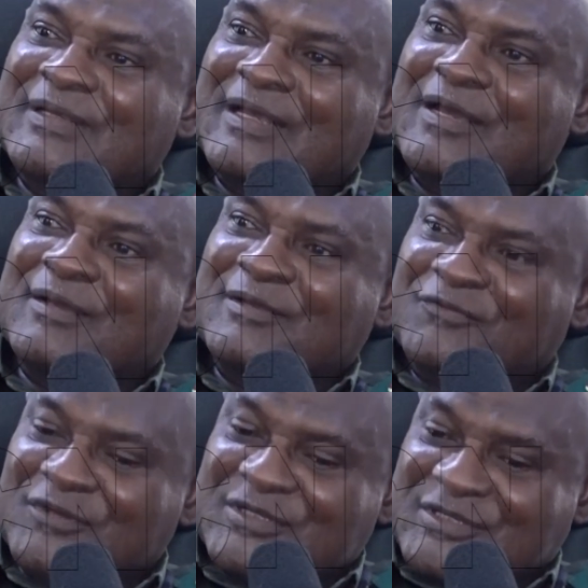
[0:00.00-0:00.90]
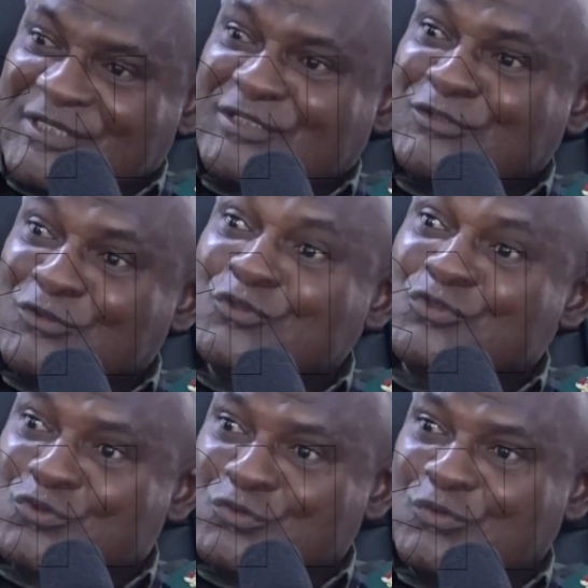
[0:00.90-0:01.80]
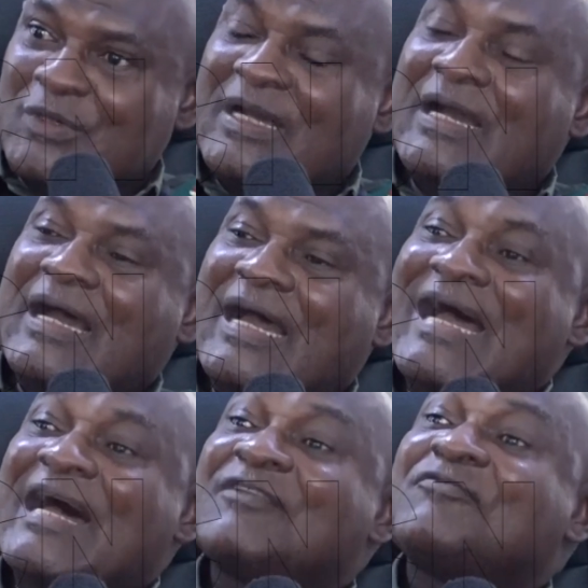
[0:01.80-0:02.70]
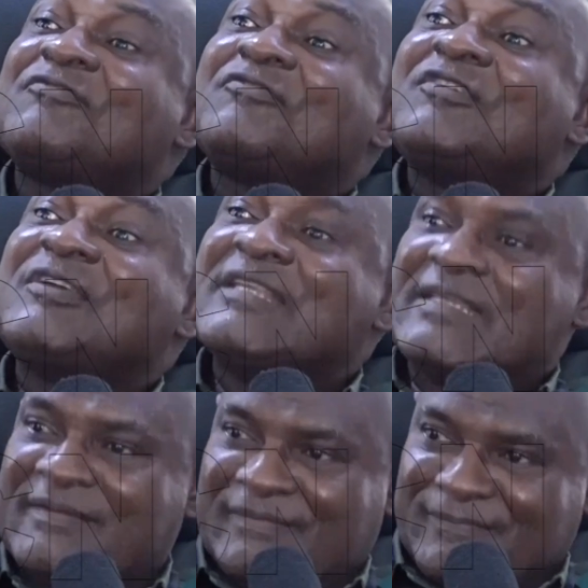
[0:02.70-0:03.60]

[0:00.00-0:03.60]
the, the feet is getting used to hand feeding.